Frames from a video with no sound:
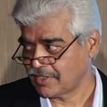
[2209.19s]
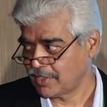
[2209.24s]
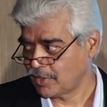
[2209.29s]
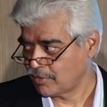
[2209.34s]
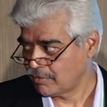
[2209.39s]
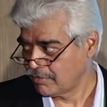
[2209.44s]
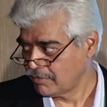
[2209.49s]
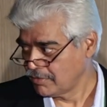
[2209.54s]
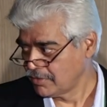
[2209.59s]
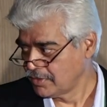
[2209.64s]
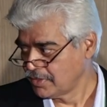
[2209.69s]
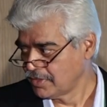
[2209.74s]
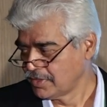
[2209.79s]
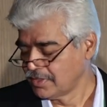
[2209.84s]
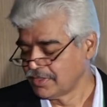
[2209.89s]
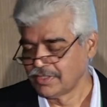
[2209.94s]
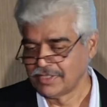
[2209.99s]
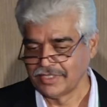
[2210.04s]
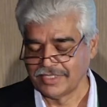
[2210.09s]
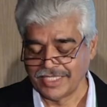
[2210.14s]
thank
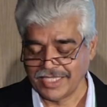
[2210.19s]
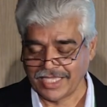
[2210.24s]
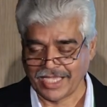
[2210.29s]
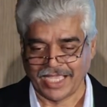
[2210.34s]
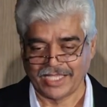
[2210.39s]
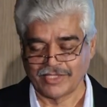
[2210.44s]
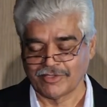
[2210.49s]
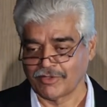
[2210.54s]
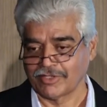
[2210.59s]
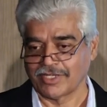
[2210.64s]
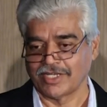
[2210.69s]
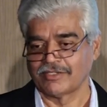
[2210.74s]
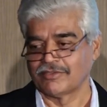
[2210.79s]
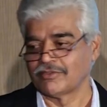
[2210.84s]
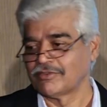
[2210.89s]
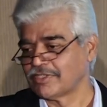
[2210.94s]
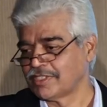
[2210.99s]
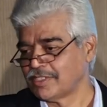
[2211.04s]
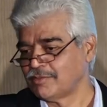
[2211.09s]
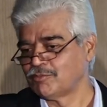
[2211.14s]
you. Yeah, I thought I
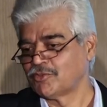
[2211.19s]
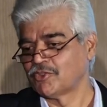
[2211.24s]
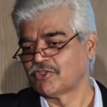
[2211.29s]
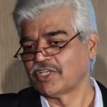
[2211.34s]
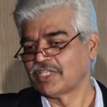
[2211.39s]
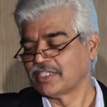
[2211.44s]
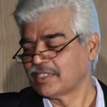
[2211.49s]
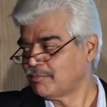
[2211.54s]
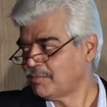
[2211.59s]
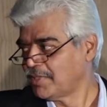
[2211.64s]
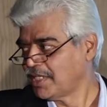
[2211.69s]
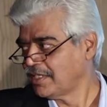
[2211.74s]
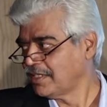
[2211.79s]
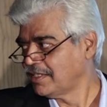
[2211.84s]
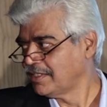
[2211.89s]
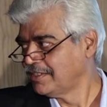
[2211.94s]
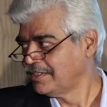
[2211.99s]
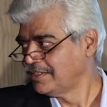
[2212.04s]
told him to ring the bell.